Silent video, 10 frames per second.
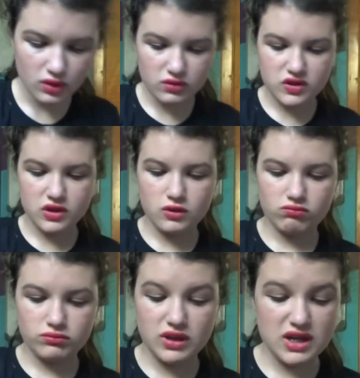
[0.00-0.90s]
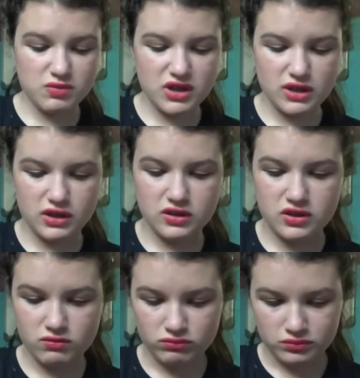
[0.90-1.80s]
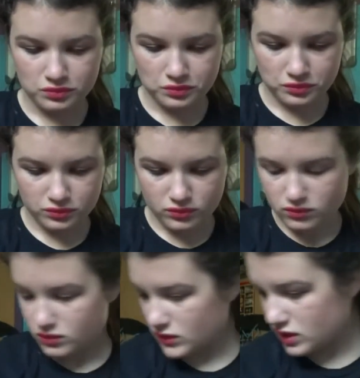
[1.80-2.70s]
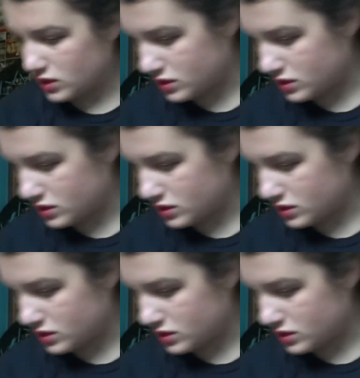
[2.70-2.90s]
So, last but not least, is